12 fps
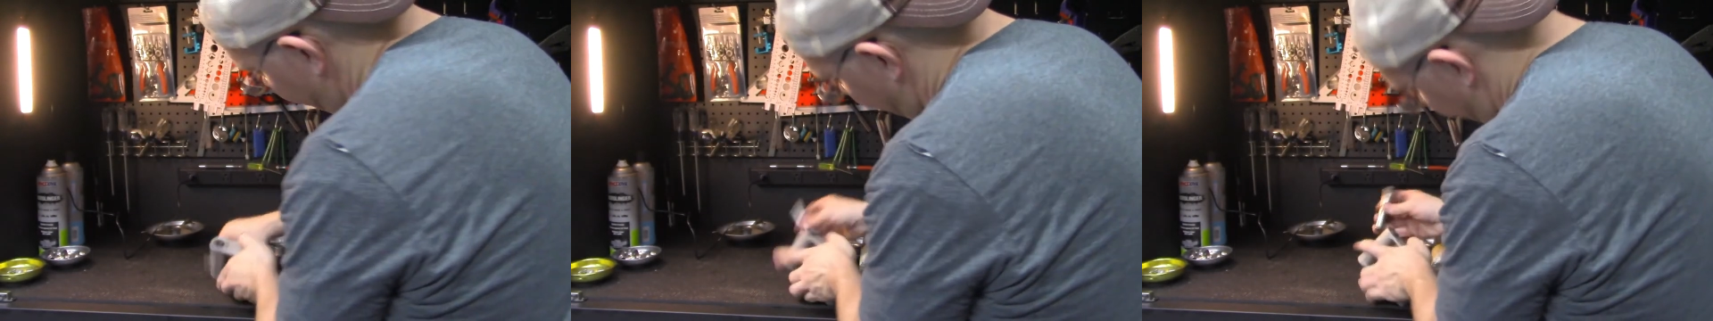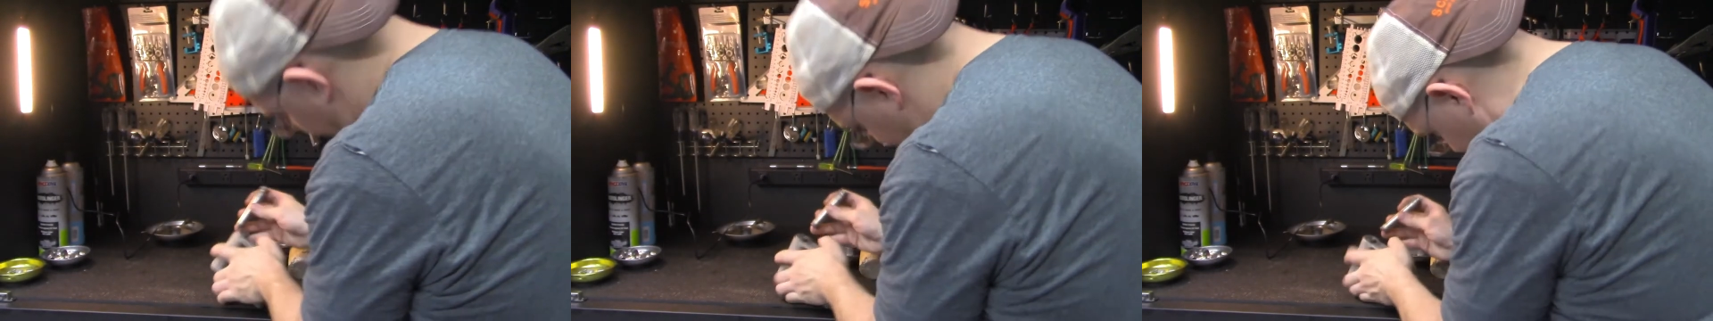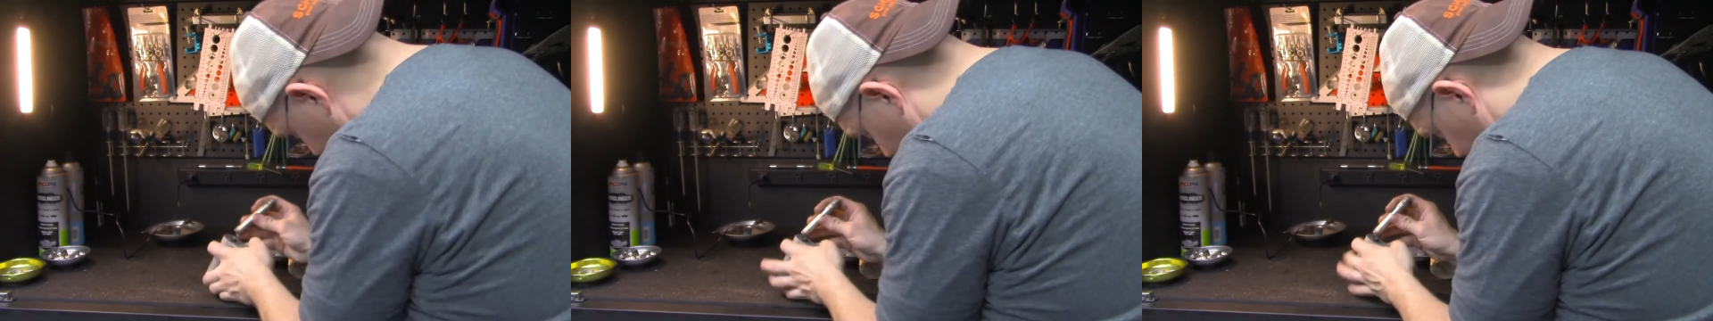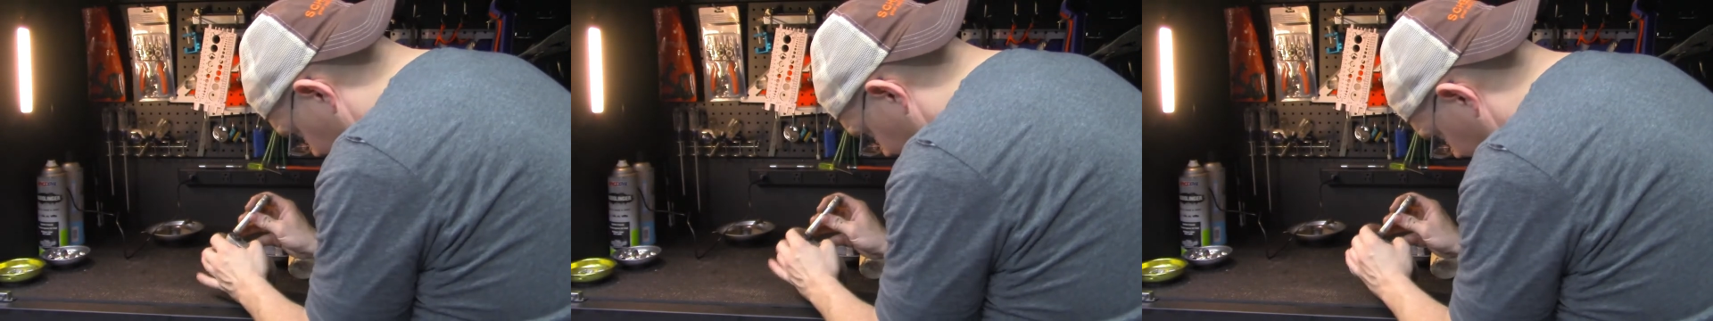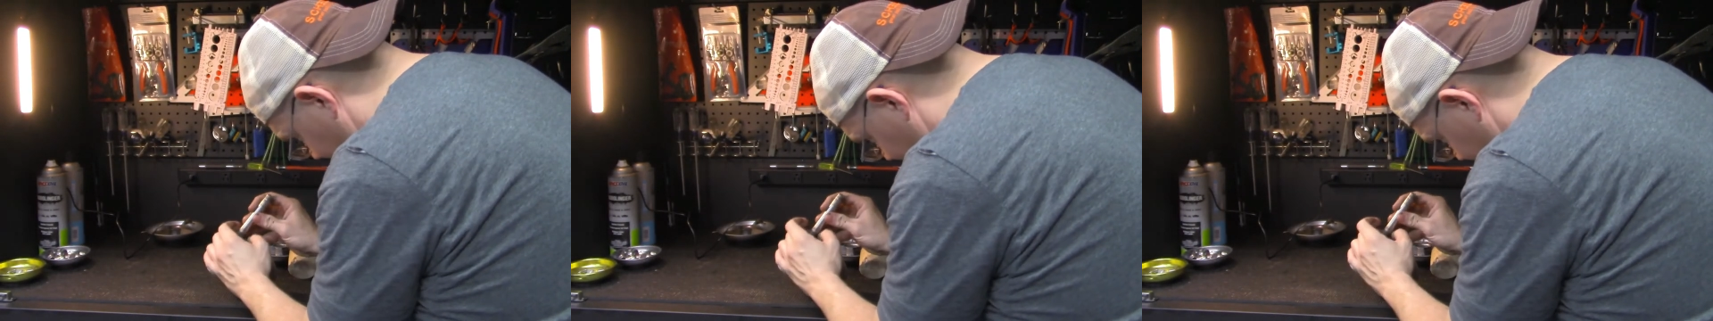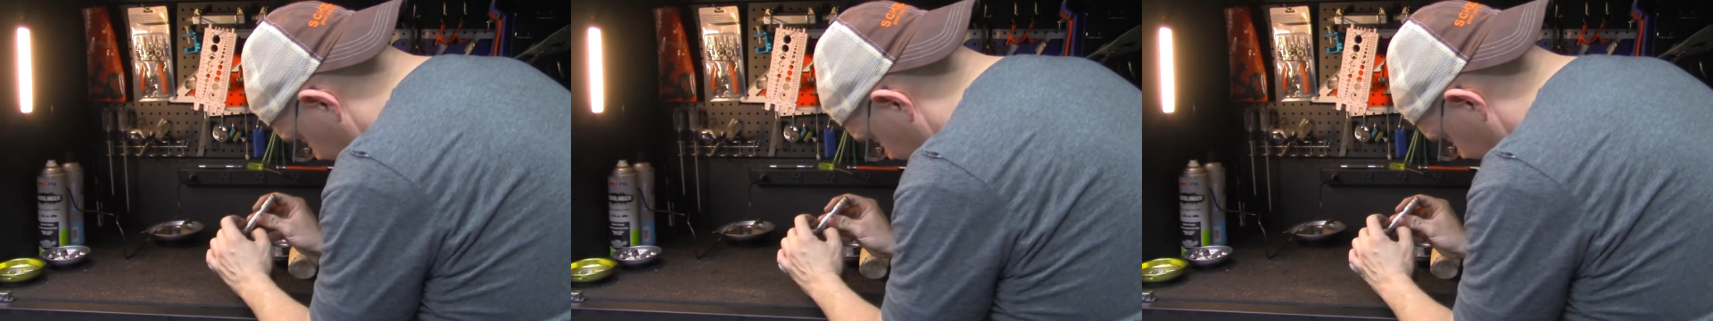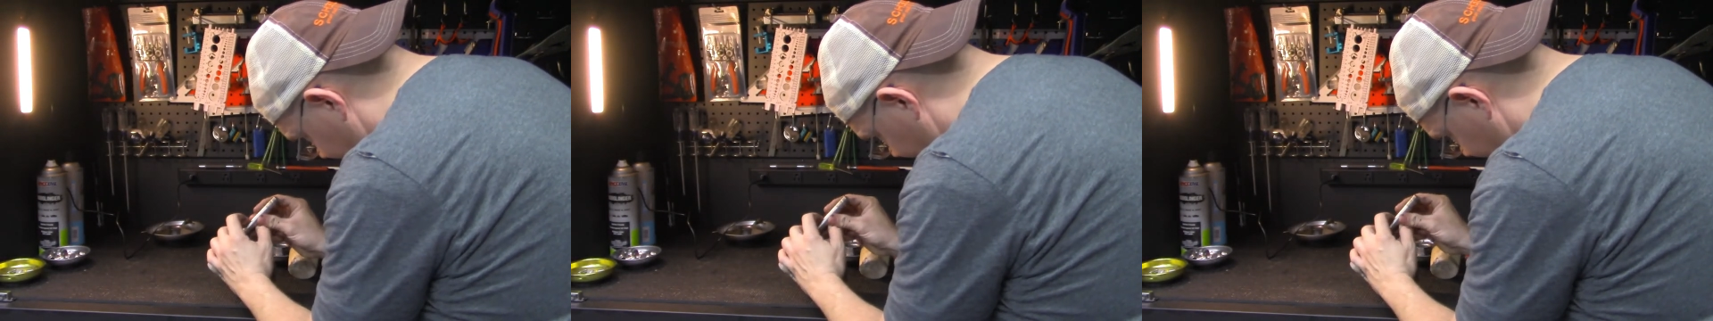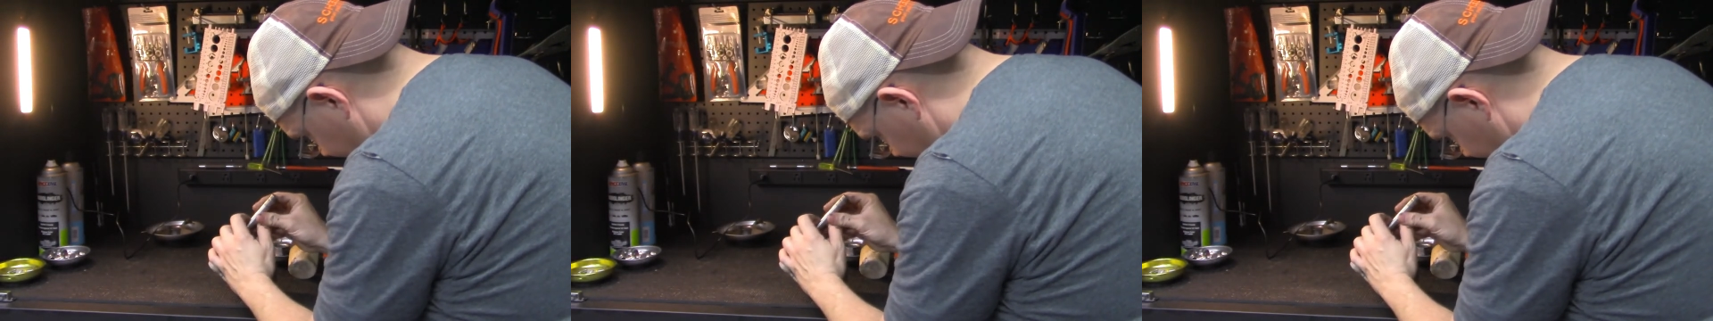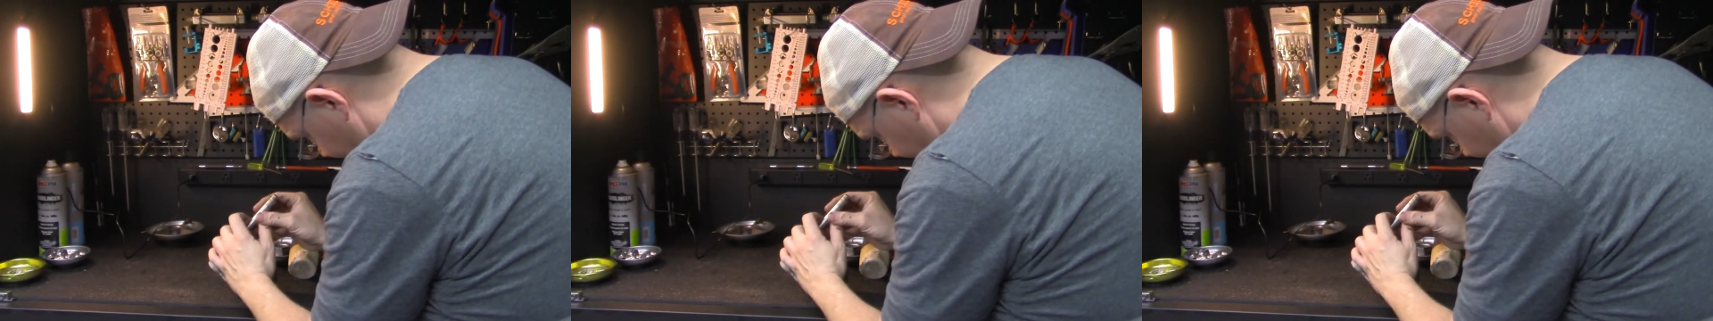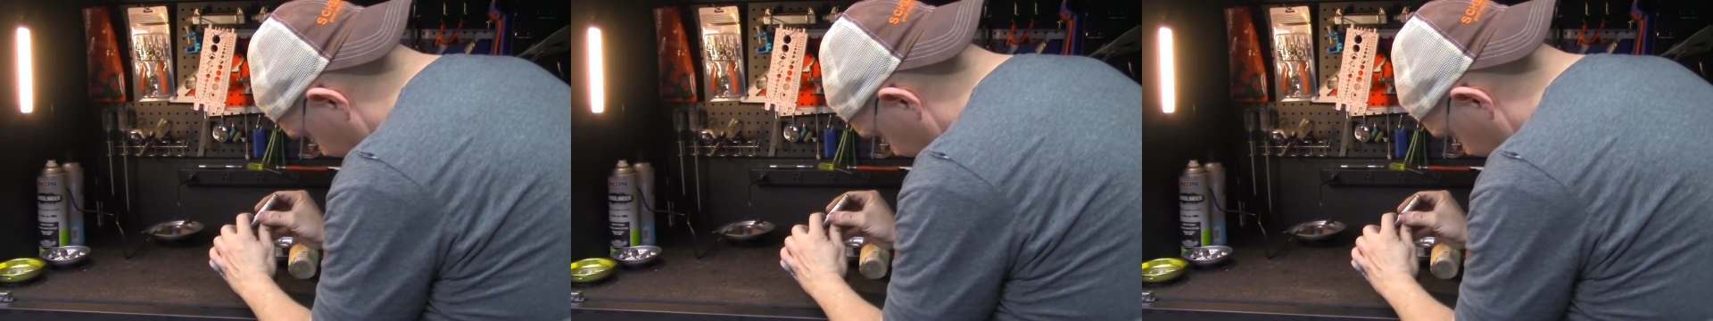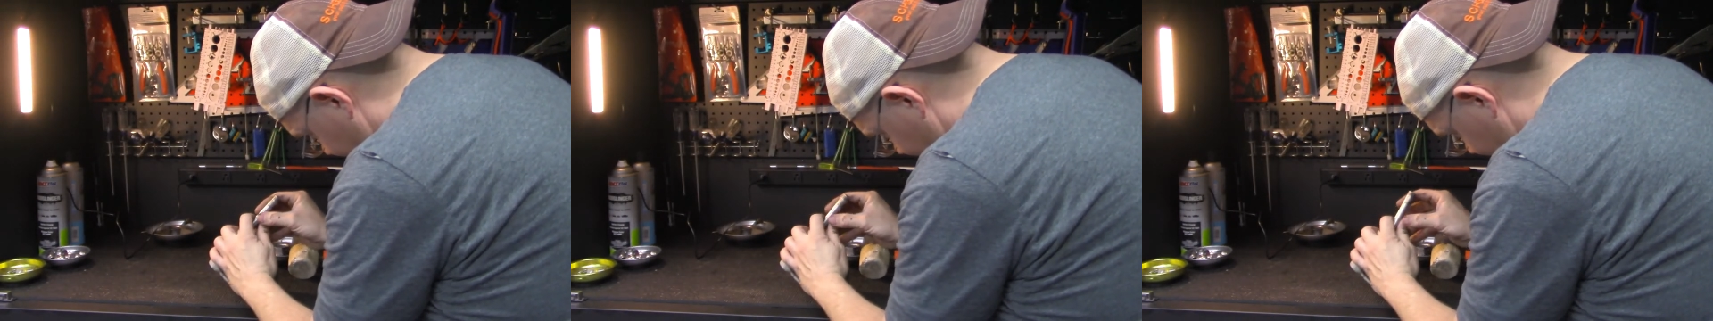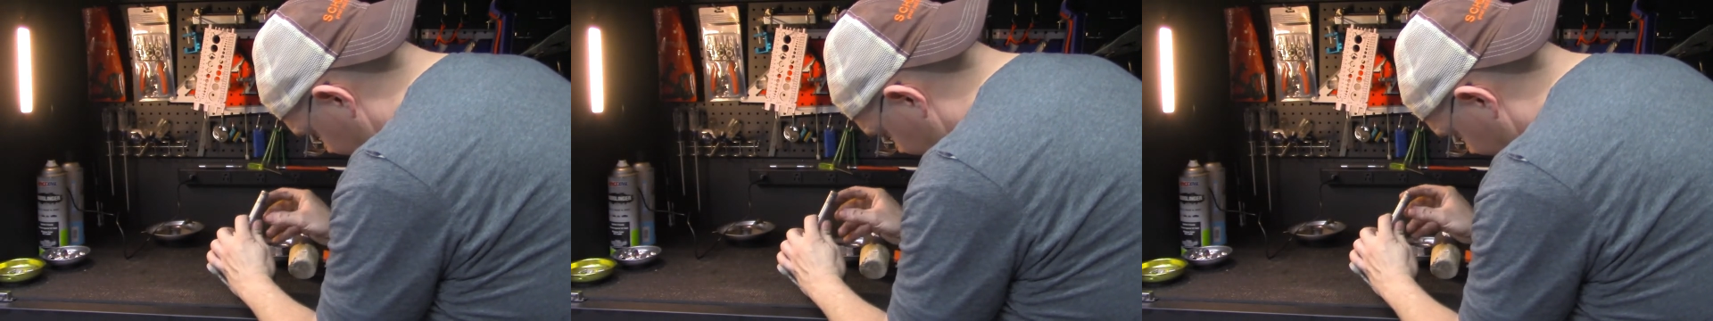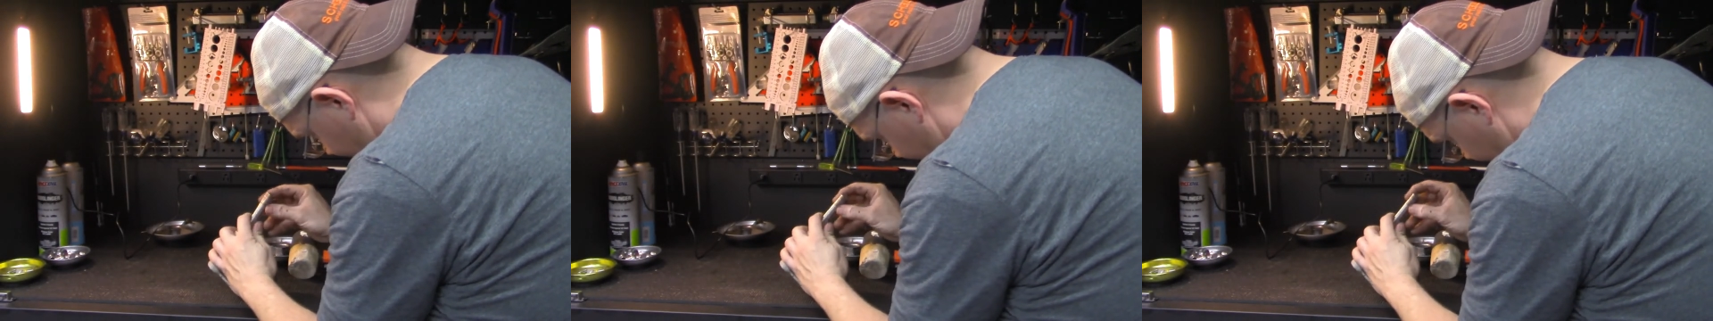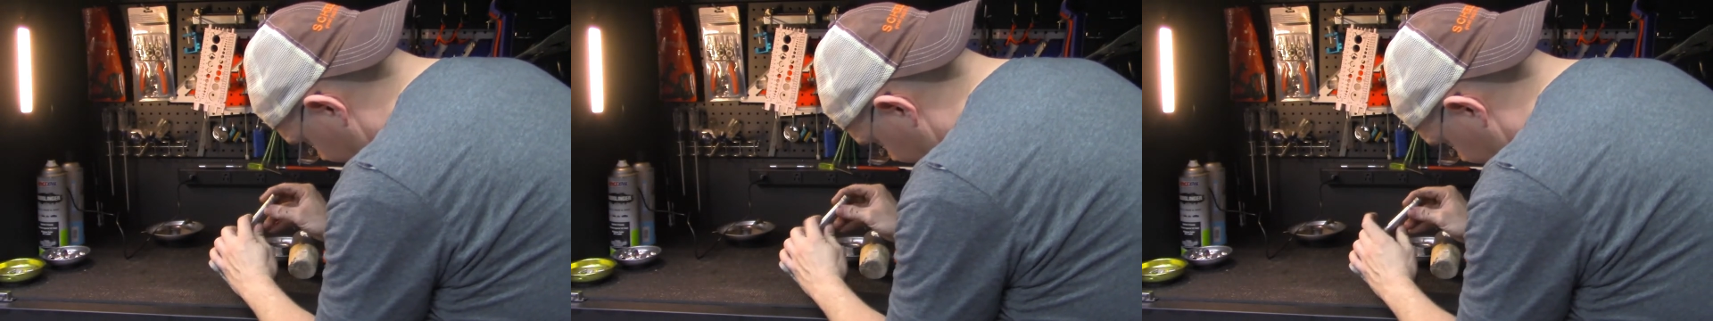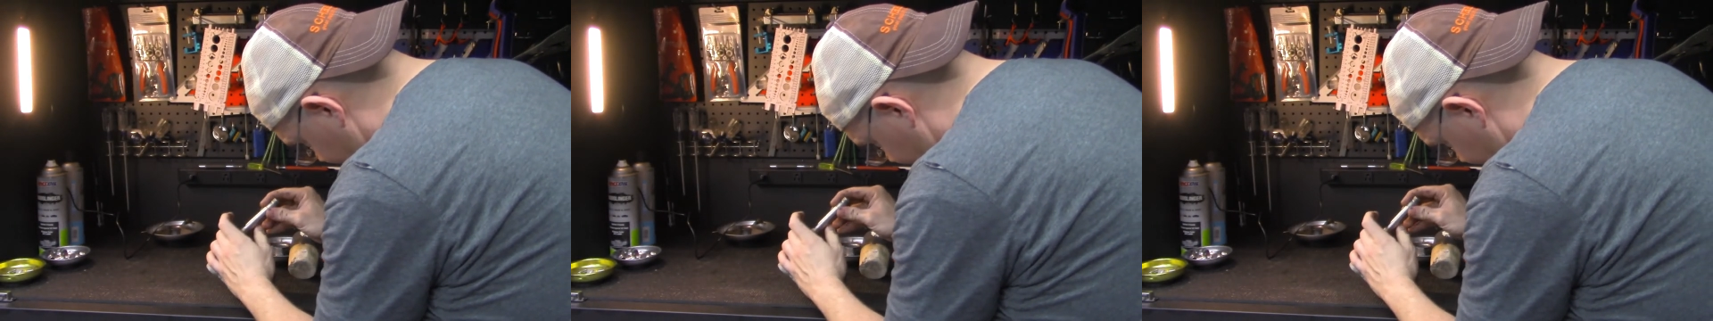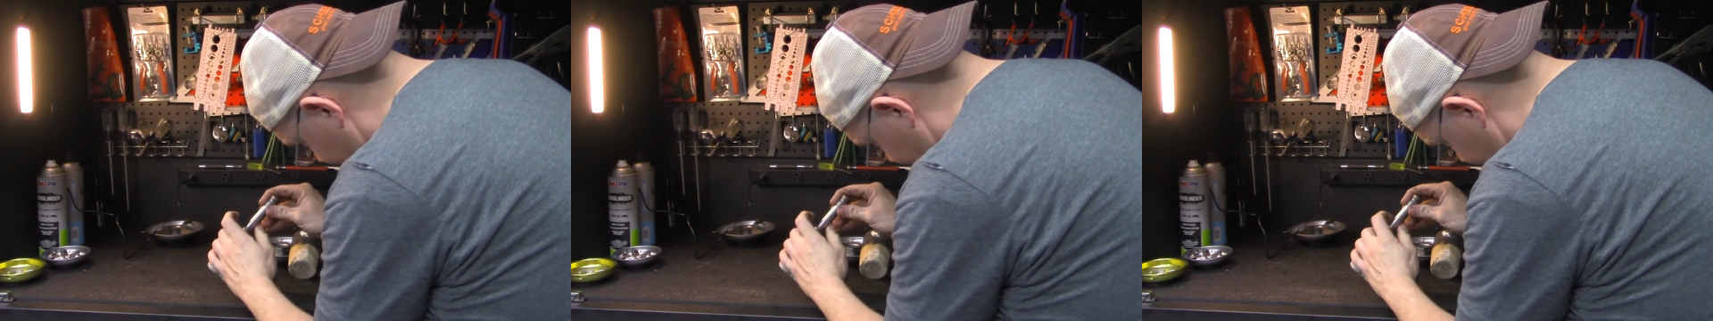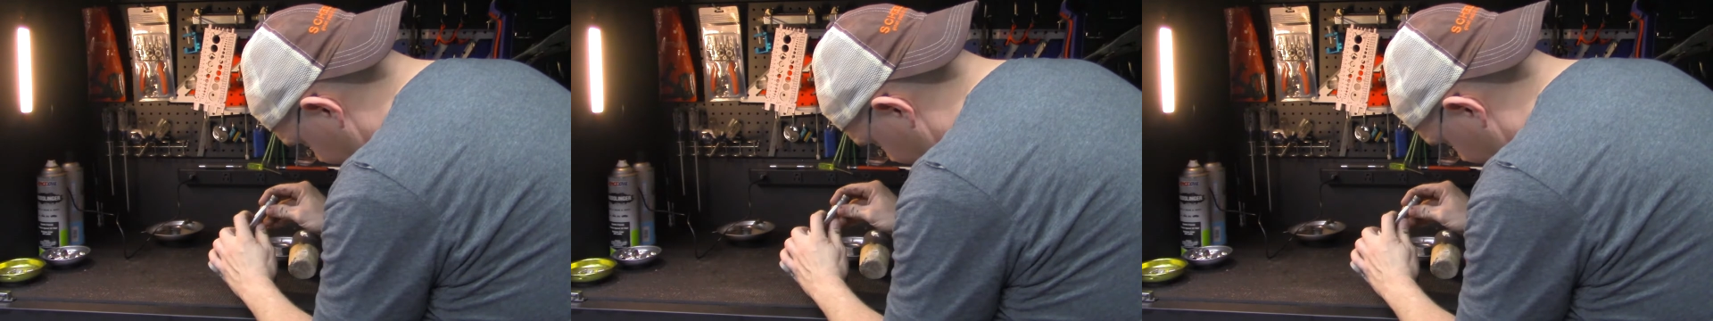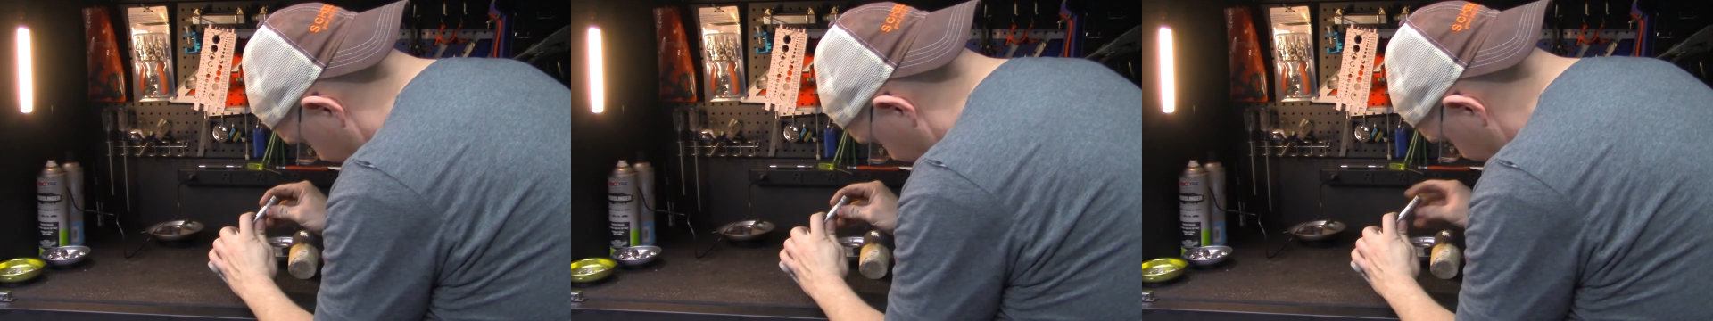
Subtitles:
[unreadable: no face in view]